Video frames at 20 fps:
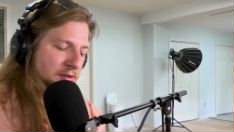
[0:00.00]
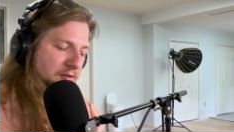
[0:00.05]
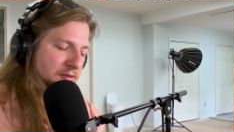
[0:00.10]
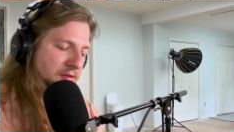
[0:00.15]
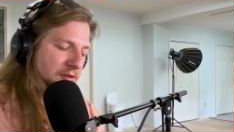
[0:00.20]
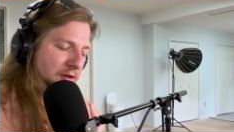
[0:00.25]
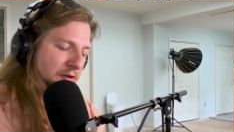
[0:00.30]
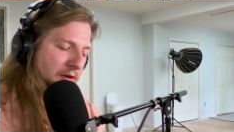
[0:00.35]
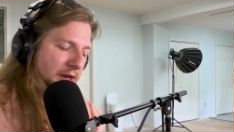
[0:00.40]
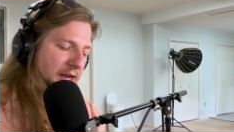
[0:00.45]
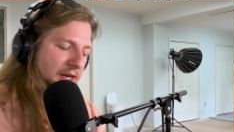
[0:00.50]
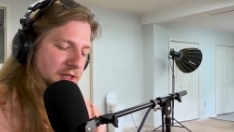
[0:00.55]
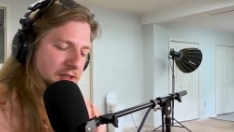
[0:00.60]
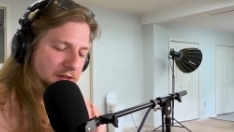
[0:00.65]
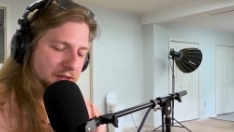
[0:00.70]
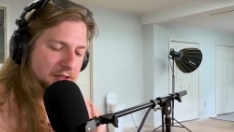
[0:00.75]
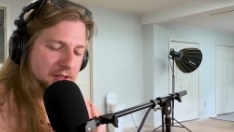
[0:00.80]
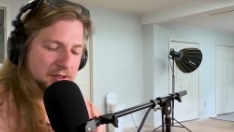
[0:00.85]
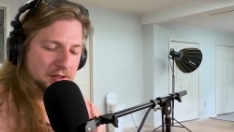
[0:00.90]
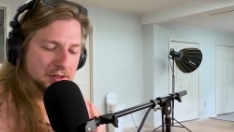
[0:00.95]
So
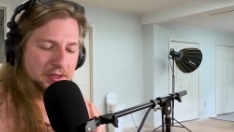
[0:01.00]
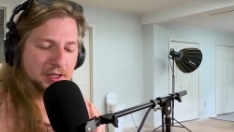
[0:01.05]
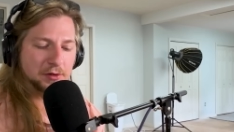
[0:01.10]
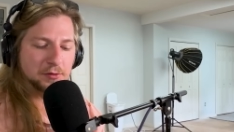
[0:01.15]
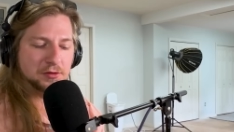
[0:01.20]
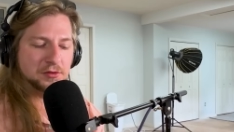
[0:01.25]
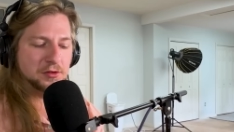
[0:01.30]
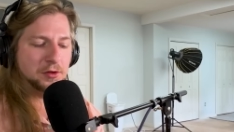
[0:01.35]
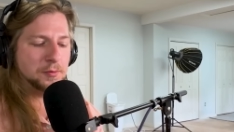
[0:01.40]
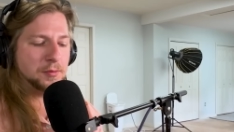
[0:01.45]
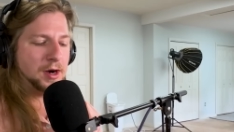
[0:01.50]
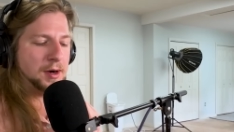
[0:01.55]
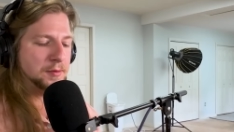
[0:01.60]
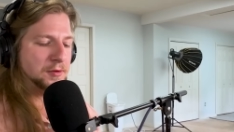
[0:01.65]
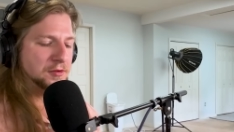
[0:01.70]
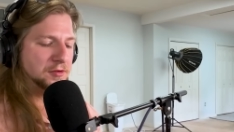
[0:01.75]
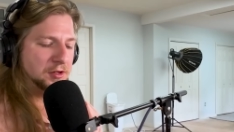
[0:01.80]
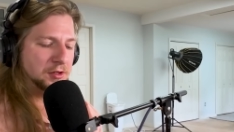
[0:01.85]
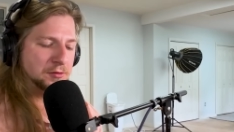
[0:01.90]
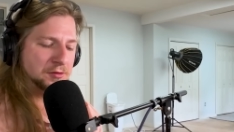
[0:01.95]
actually, there was no proper
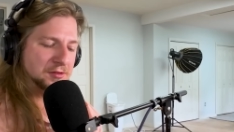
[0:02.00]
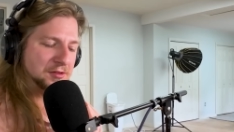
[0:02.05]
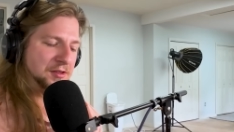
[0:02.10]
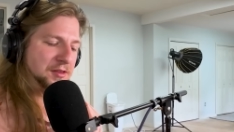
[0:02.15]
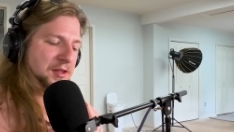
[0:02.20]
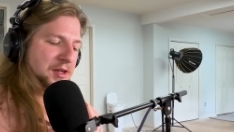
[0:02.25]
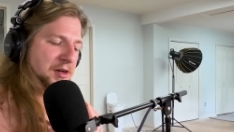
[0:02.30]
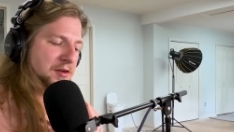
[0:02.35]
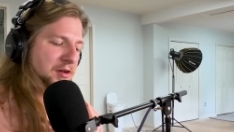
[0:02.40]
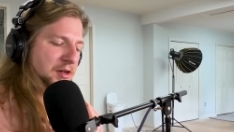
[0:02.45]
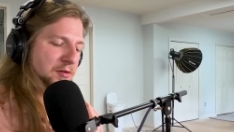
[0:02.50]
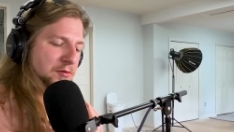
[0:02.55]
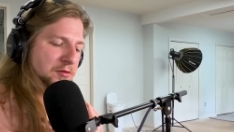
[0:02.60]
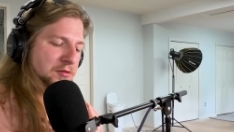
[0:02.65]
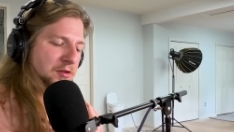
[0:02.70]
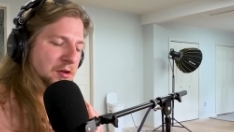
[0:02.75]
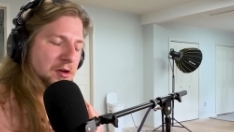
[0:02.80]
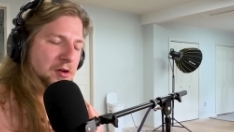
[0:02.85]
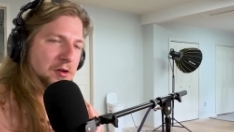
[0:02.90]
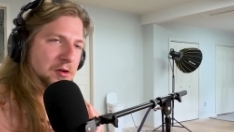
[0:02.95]
sequencing there. It was
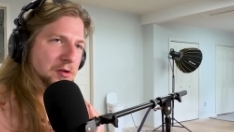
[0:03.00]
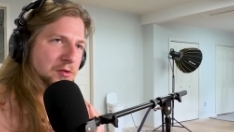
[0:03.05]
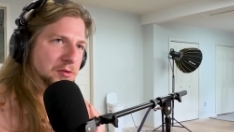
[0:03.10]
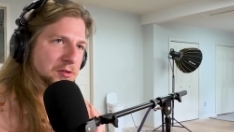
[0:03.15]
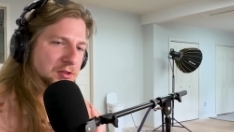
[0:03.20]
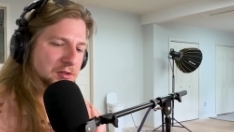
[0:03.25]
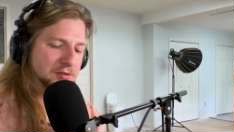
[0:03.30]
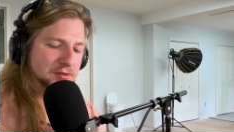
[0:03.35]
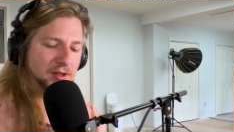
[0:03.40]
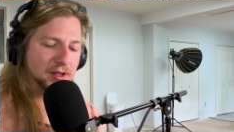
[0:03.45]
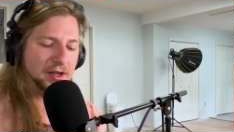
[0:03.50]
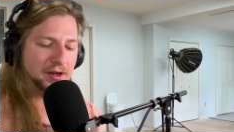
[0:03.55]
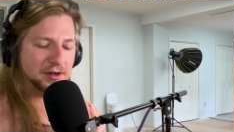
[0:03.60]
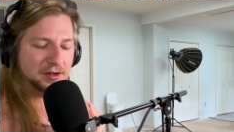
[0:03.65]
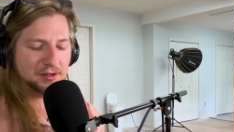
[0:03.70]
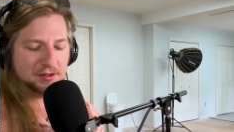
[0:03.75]
all just luck.